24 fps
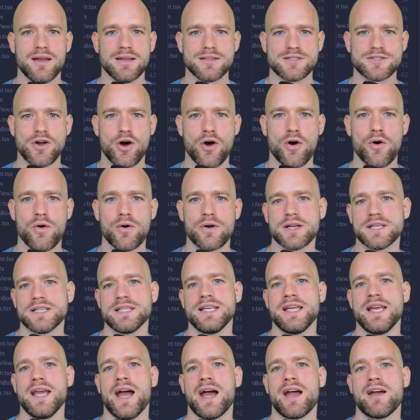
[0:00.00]
So
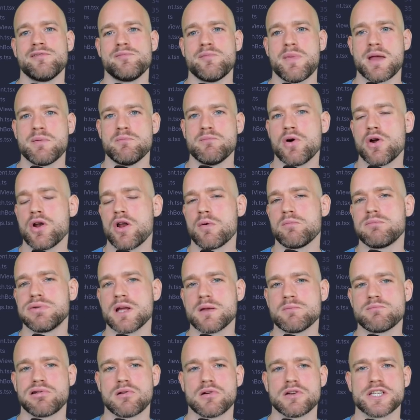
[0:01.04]
here I have my
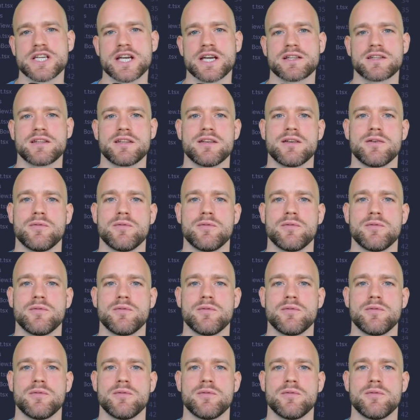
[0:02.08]
boilerplate project,